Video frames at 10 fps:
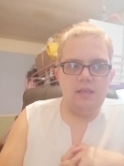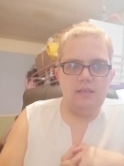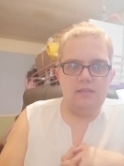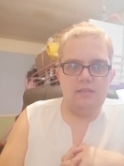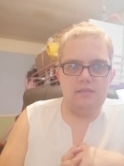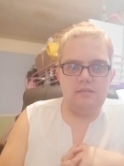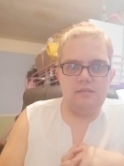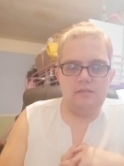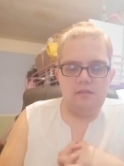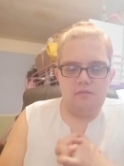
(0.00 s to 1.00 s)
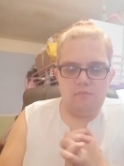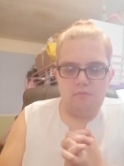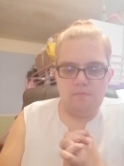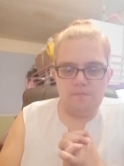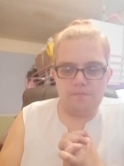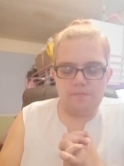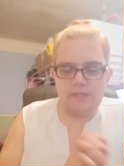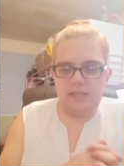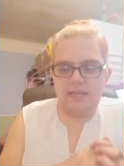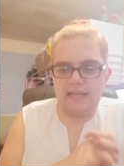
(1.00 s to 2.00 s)
And um,
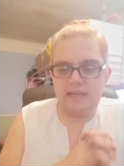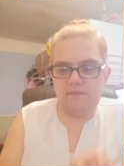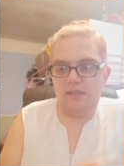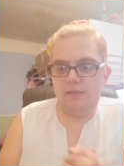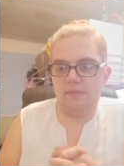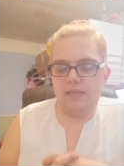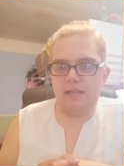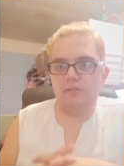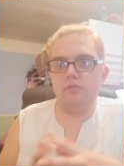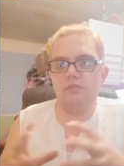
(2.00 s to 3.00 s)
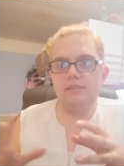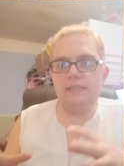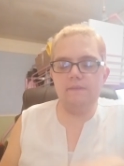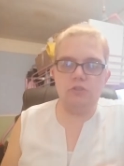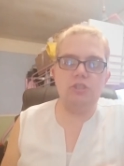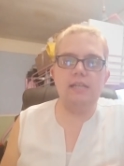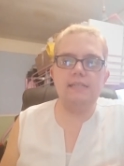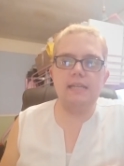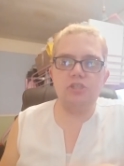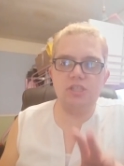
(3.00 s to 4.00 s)
I have him again because even she
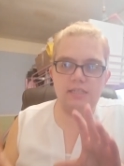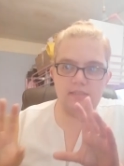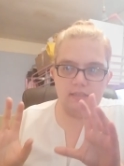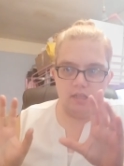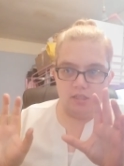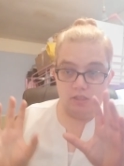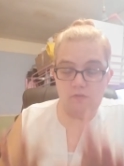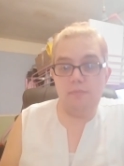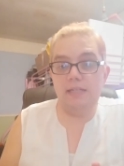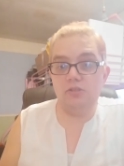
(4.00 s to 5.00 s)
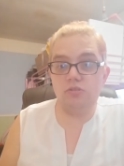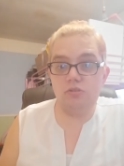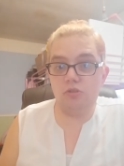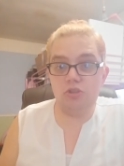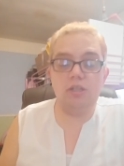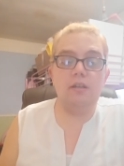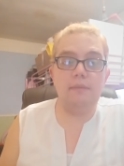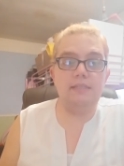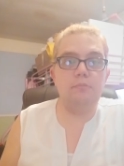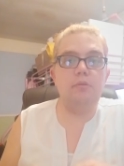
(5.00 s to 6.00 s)
says she's you've made such an
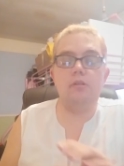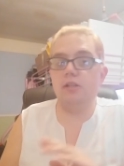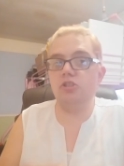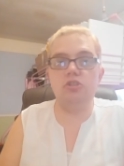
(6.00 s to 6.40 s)
amazing progress.